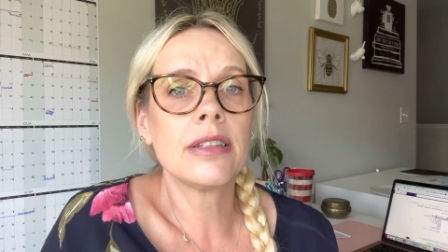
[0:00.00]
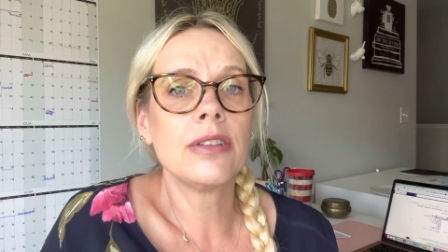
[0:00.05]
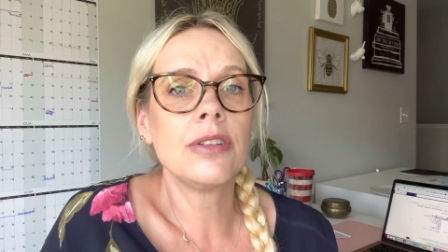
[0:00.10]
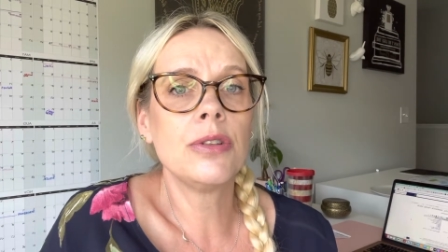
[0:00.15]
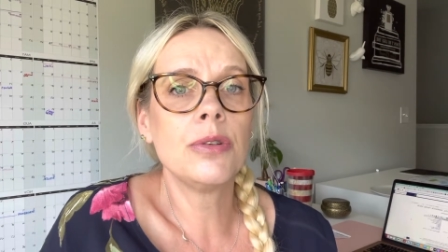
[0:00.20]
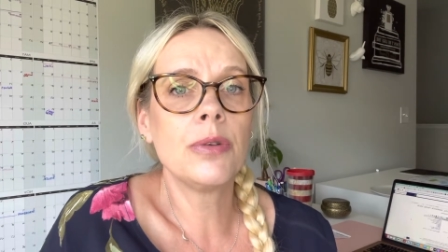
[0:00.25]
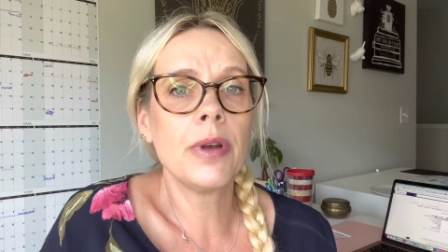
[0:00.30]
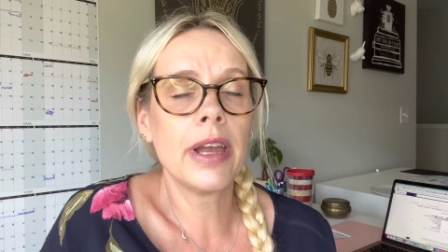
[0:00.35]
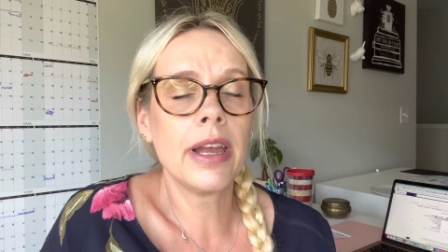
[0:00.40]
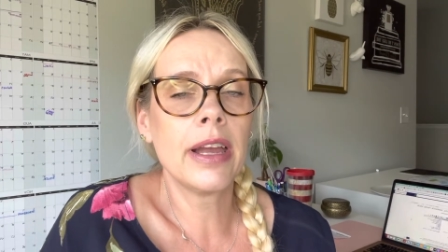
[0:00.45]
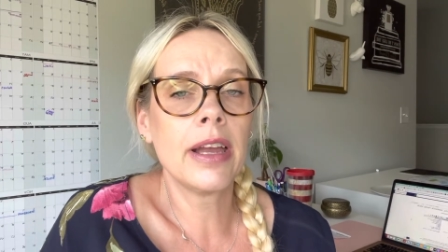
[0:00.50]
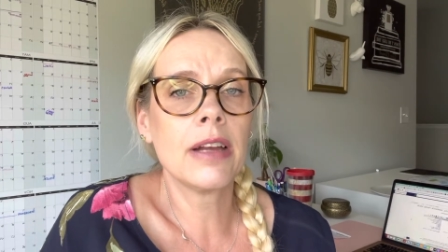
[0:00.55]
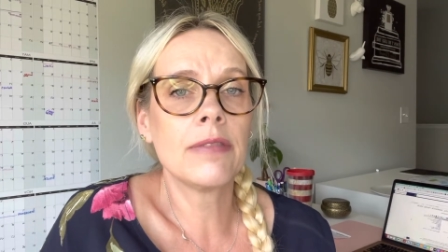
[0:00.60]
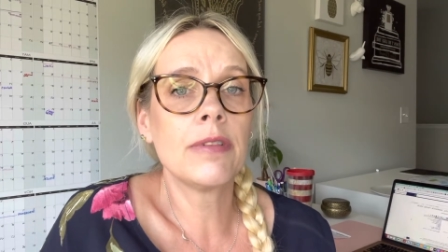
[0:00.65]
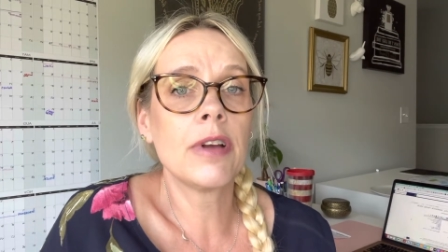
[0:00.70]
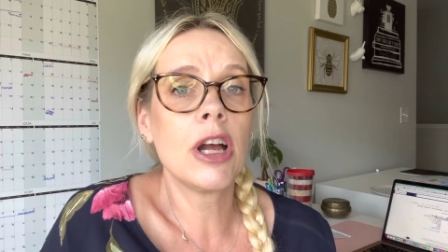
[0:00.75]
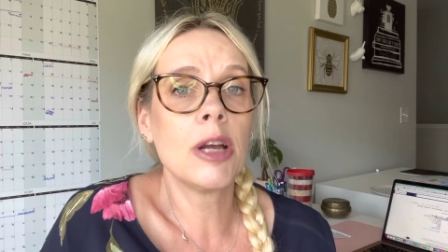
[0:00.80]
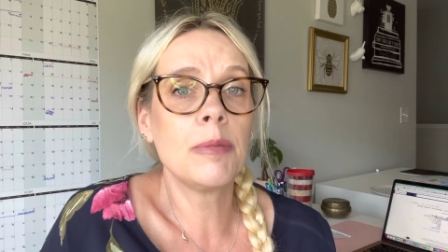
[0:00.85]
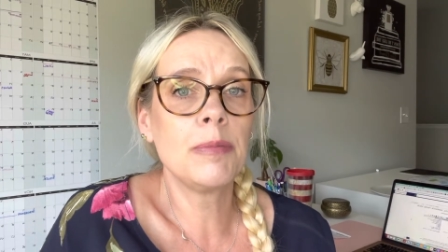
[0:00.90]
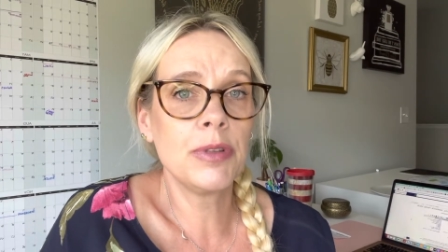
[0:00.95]
you have
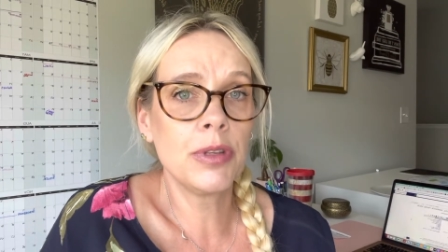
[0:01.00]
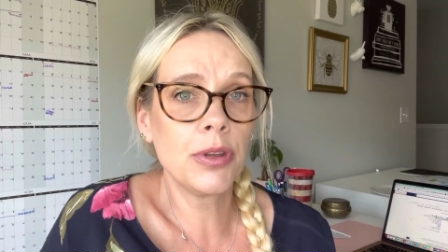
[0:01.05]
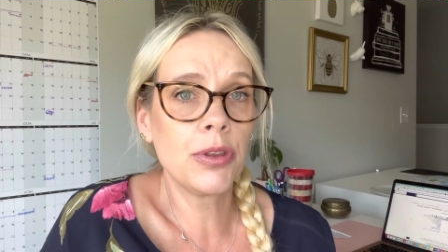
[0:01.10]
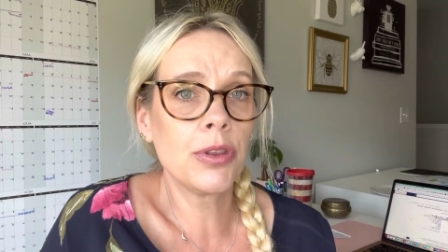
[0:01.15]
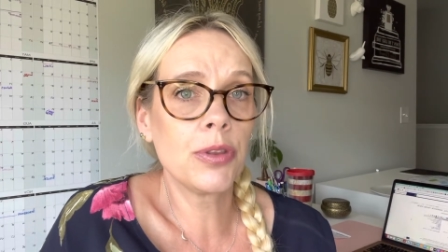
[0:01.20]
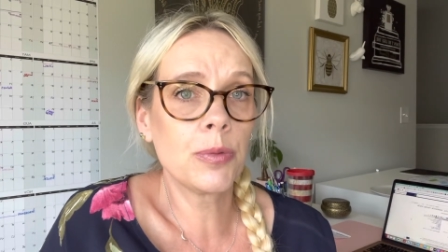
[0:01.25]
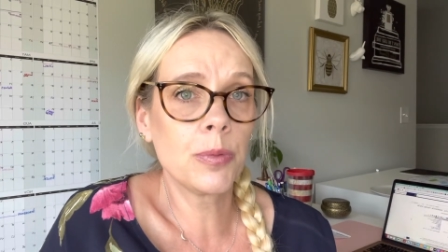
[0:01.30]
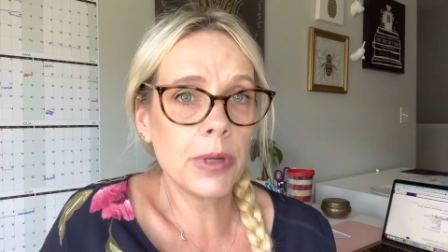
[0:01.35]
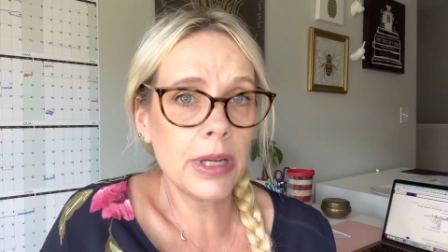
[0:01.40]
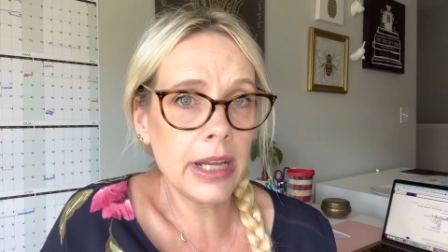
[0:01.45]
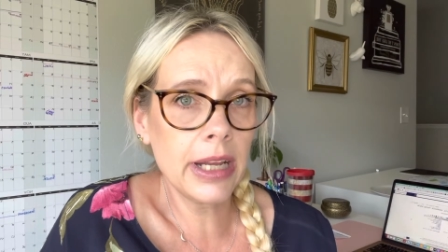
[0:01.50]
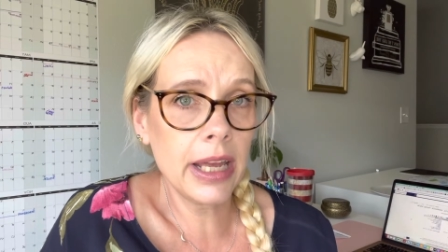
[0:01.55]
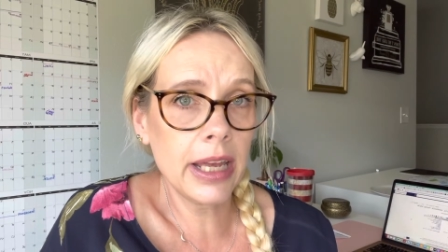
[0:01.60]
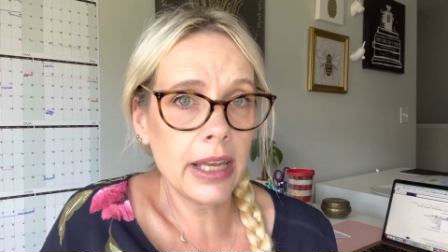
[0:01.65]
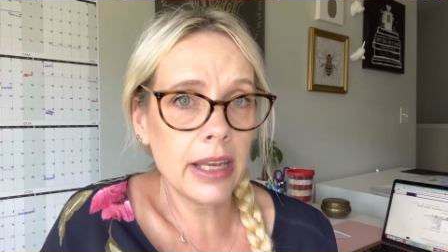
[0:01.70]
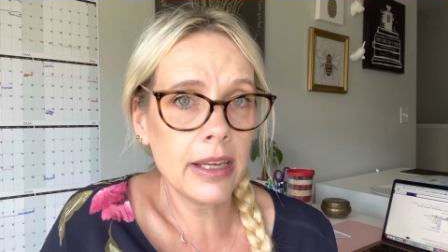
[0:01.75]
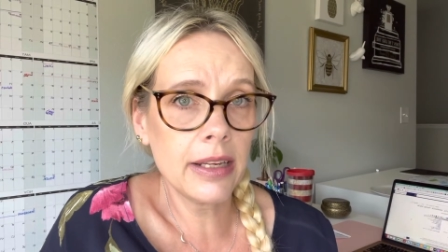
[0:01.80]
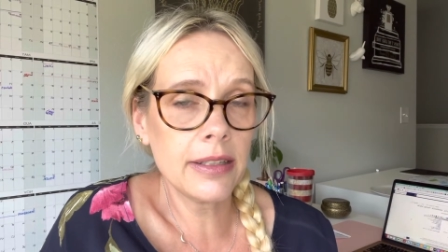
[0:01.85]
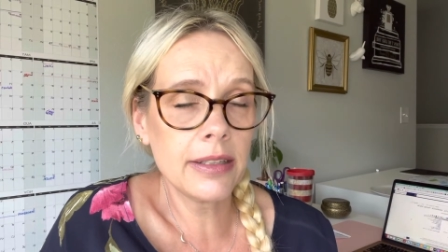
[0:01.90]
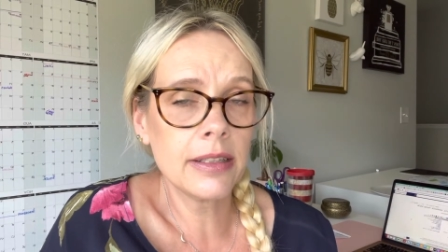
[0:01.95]
up to three
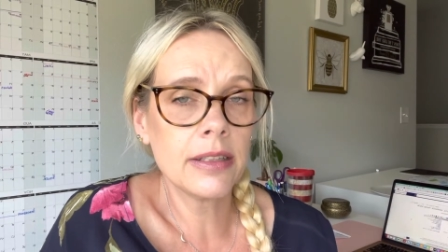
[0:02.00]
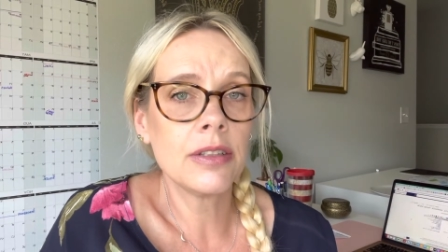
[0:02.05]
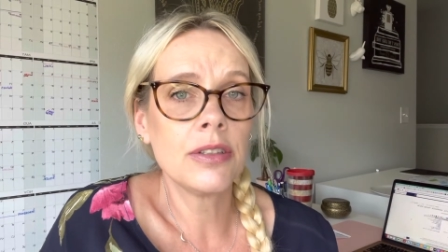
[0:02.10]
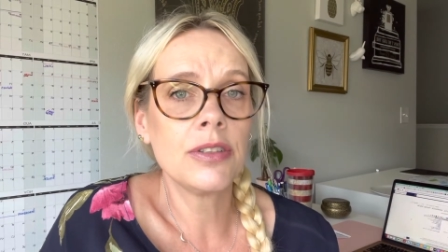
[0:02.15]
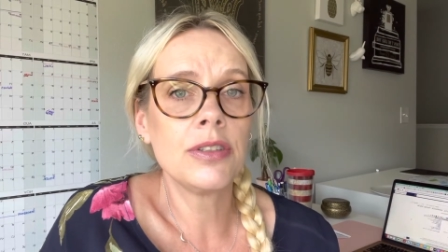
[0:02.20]
days